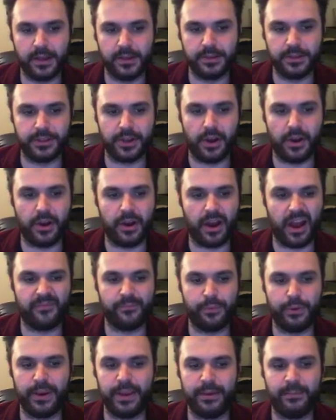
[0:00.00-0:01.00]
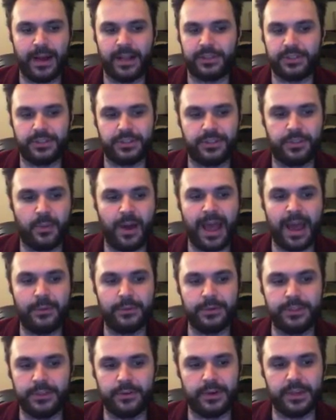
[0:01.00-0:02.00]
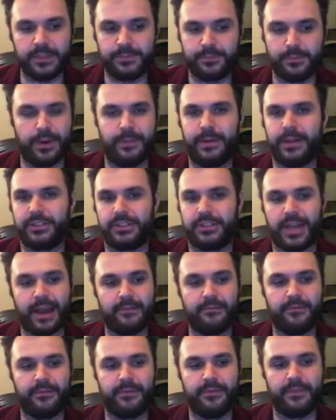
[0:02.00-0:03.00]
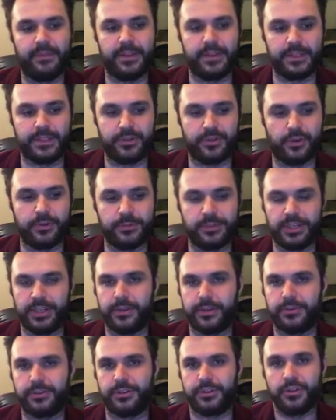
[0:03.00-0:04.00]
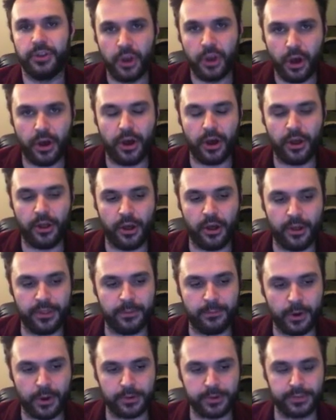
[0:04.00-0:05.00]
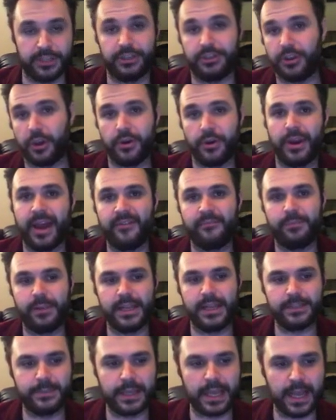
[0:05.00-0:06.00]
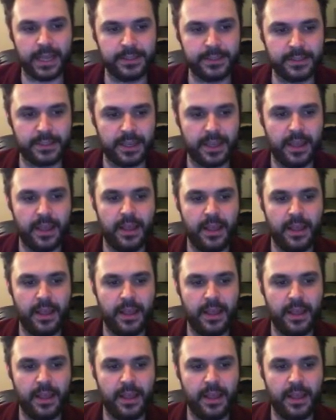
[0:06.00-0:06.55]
So the way I would do it is pretty much have the storm shields not on the models that don't have plasma guns,